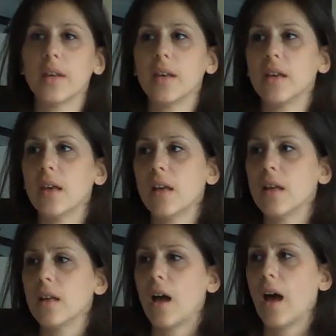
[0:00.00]
the
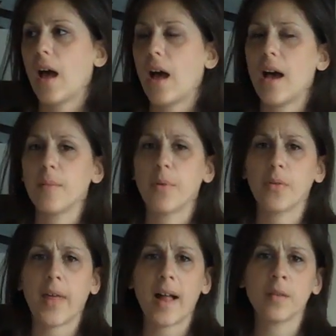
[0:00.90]

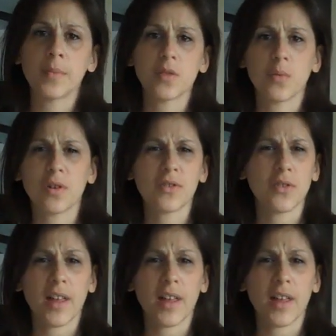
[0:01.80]
hypothalamus works, or